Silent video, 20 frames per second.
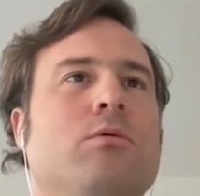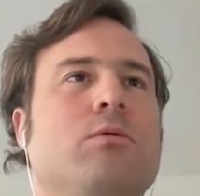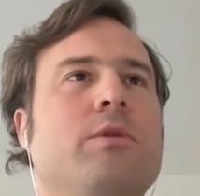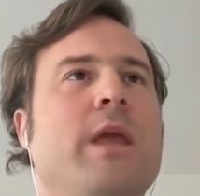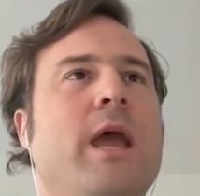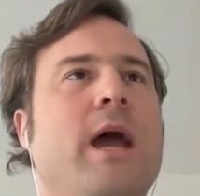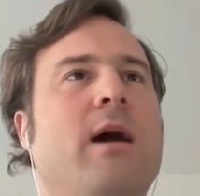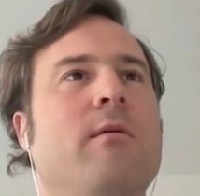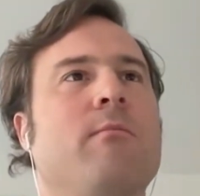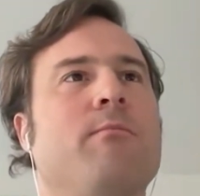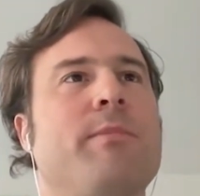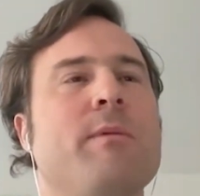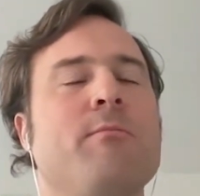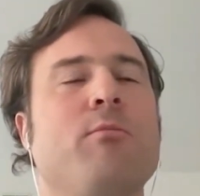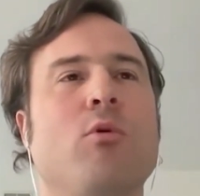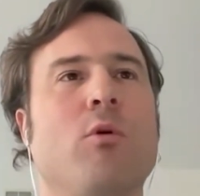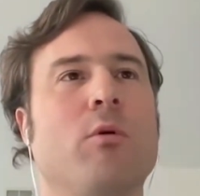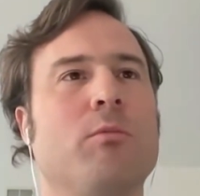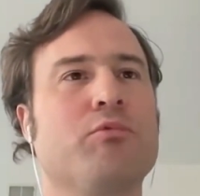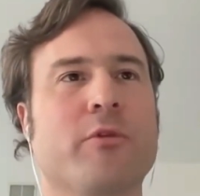yeah,
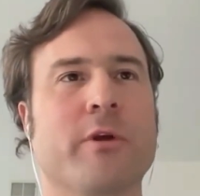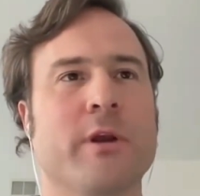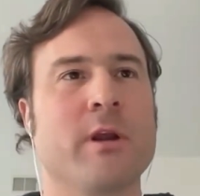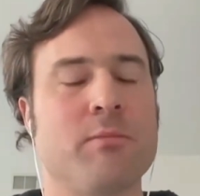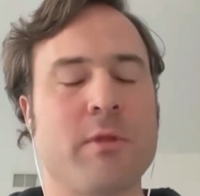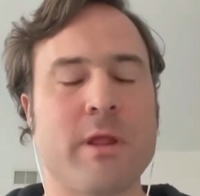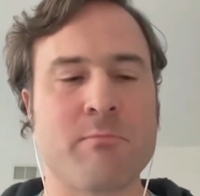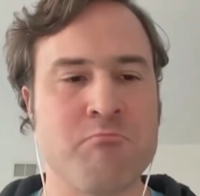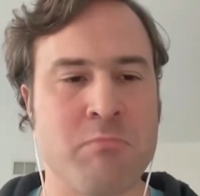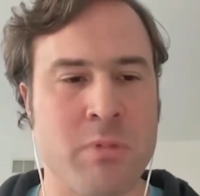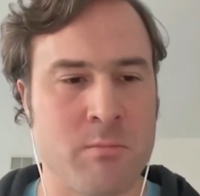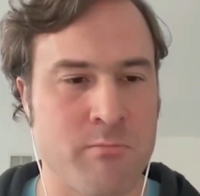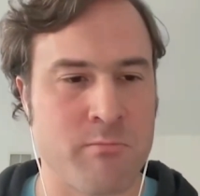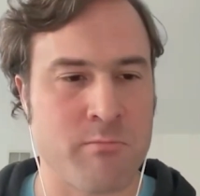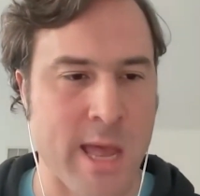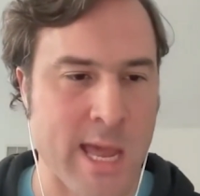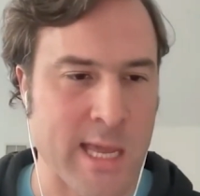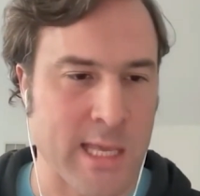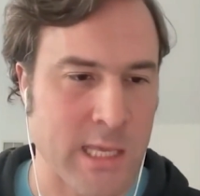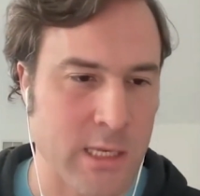people will bring up like bin
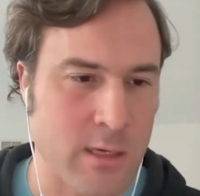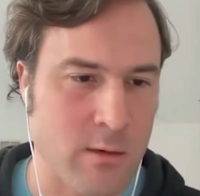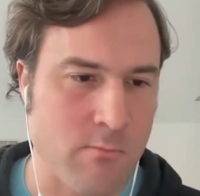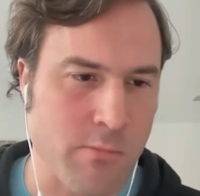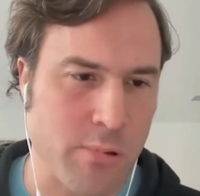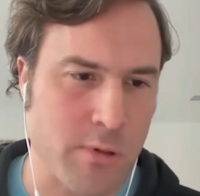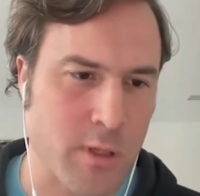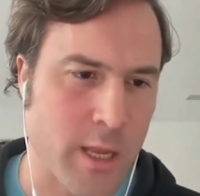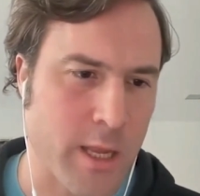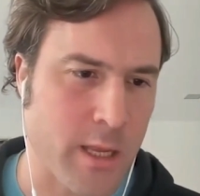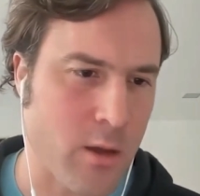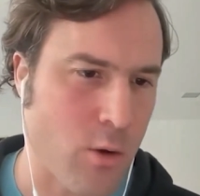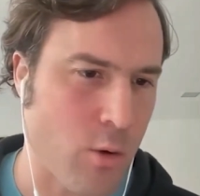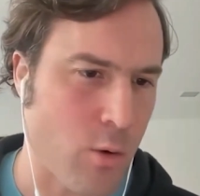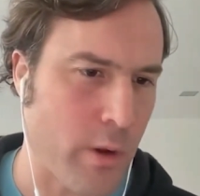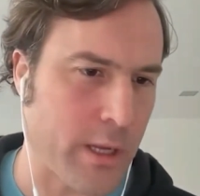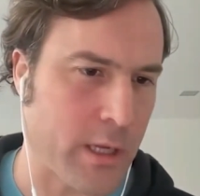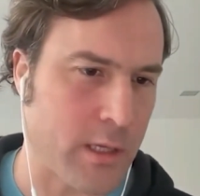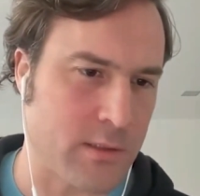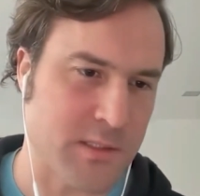packing. We're like, oh,
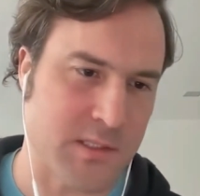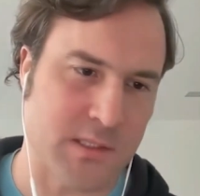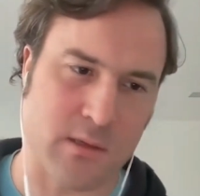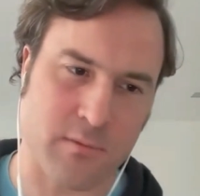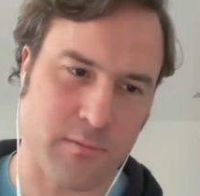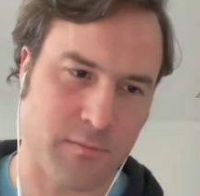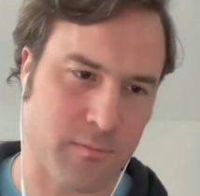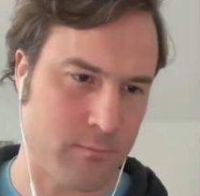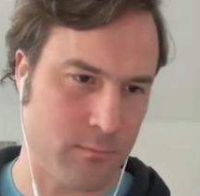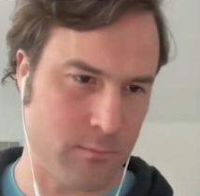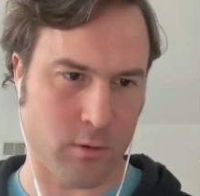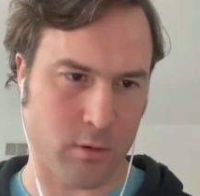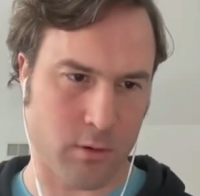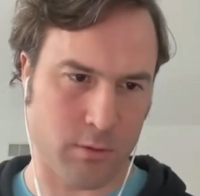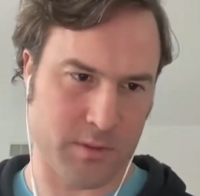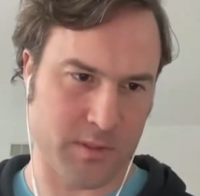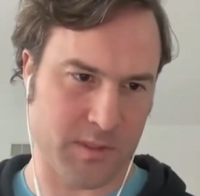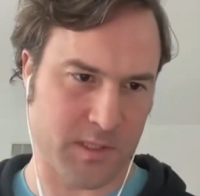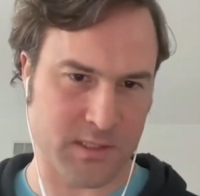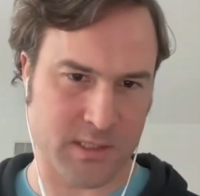I can stuff all
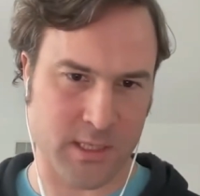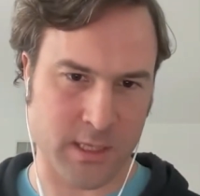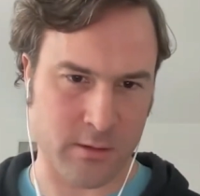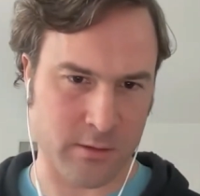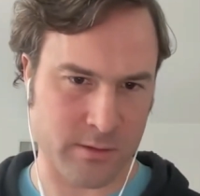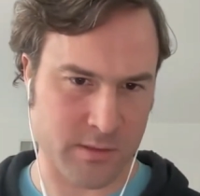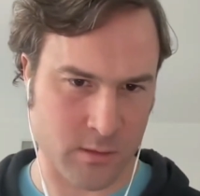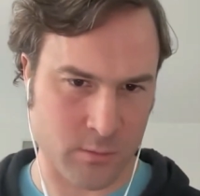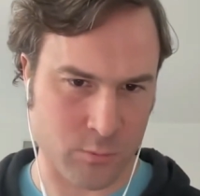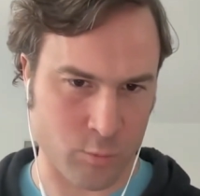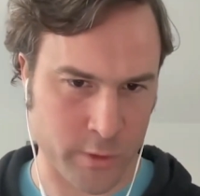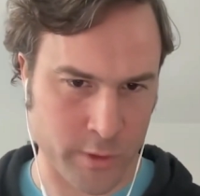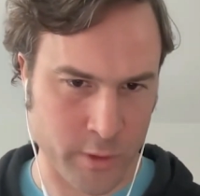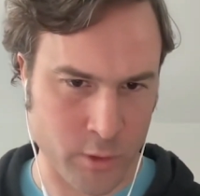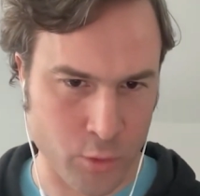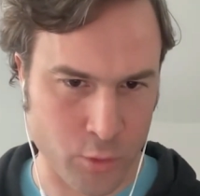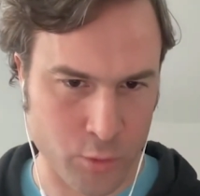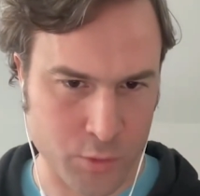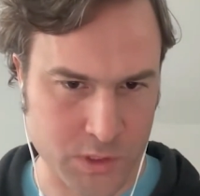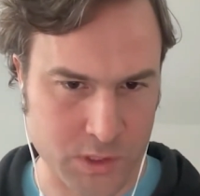these containers on one
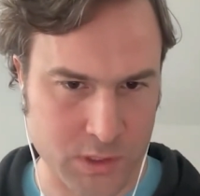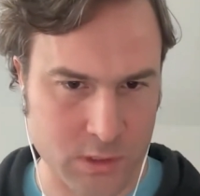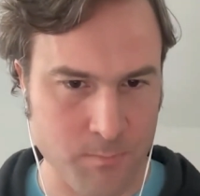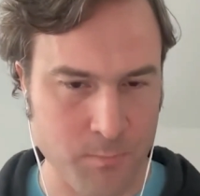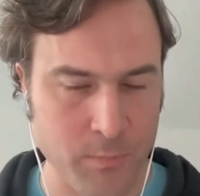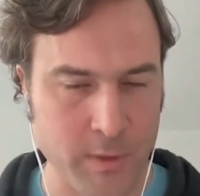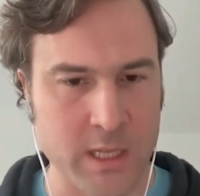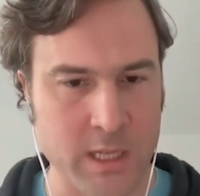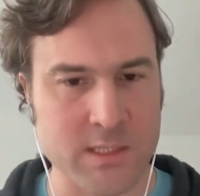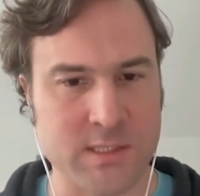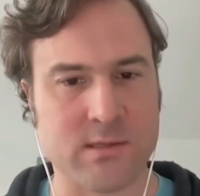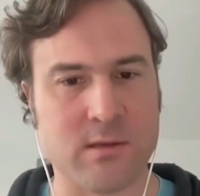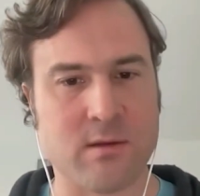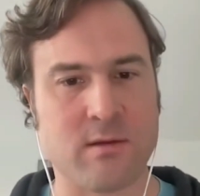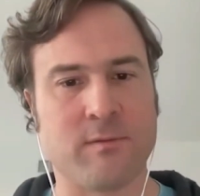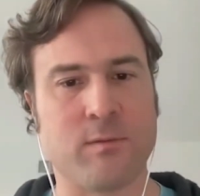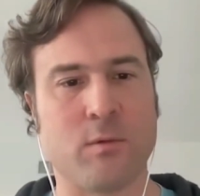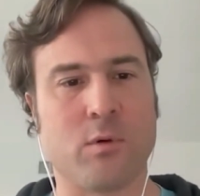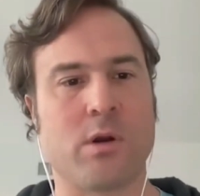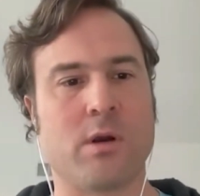host and so
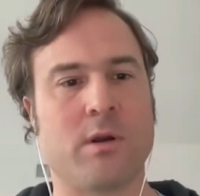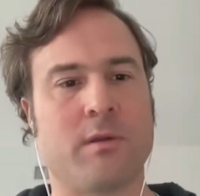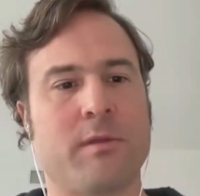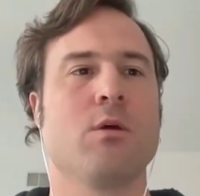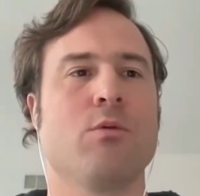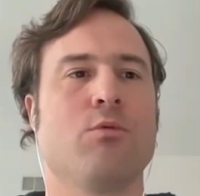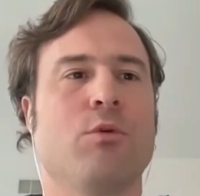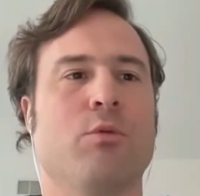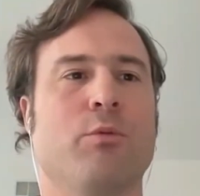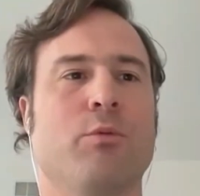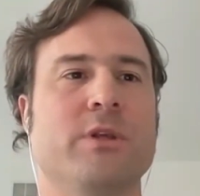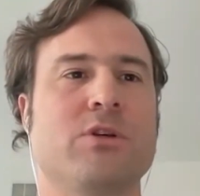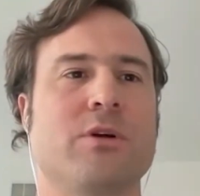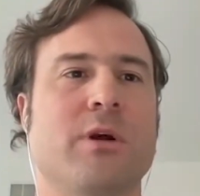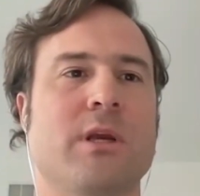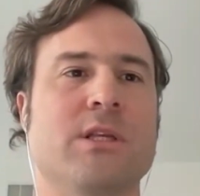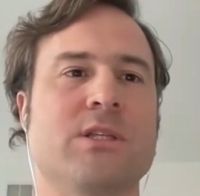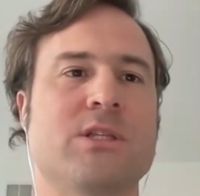forth. What we try to